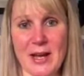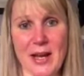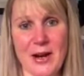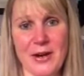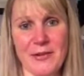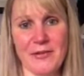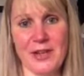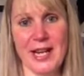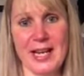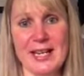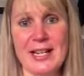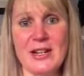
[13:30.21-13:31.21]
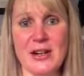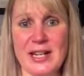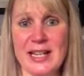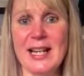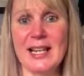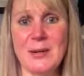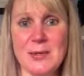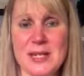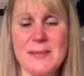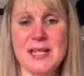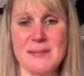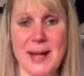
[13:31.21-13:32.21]
hopefully, you know, allow
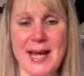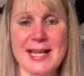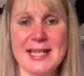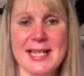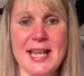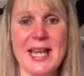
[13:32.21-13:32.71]
some space,